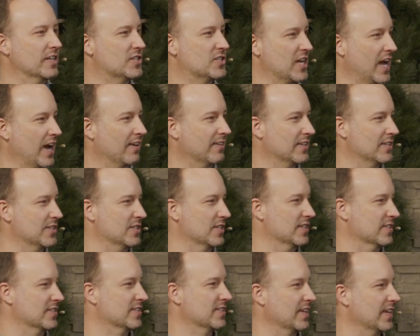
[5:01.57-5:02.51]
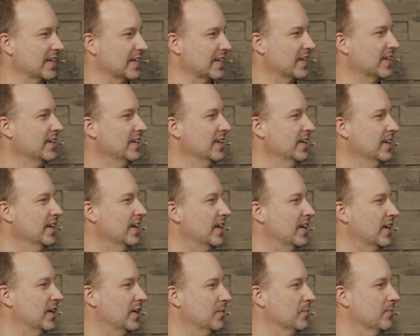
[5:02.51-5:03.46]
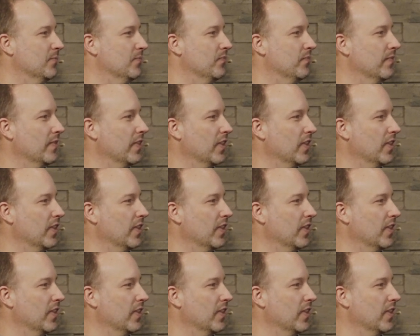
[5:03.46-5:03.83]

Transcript: challenges, like, um,